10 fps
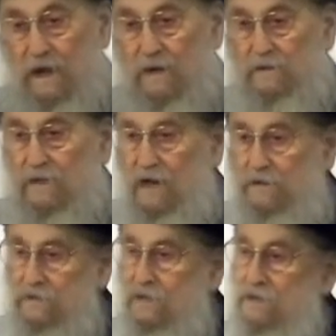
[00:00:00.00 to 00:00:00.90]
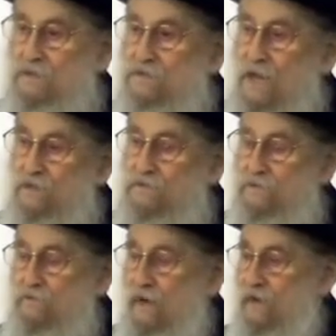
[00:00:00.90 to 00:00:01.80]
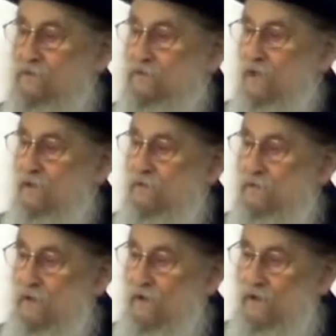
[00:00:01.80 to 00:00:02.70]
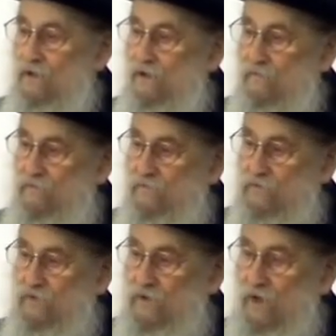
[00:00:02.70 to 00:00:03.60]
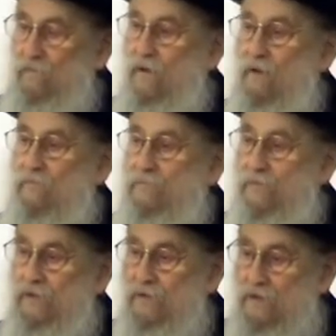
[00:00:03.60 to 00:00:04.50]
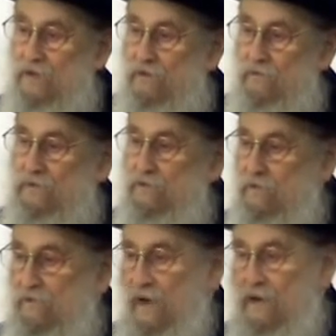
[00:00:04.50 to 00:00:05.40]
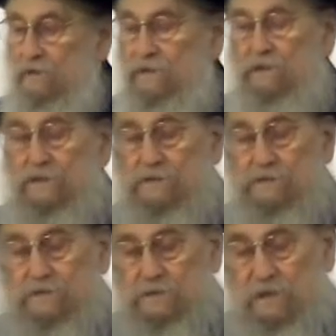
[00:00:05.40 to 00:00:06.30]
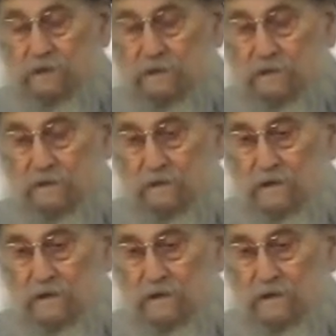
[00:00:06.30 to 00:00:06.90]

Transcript: And the idea is not so much to come up with new ideas,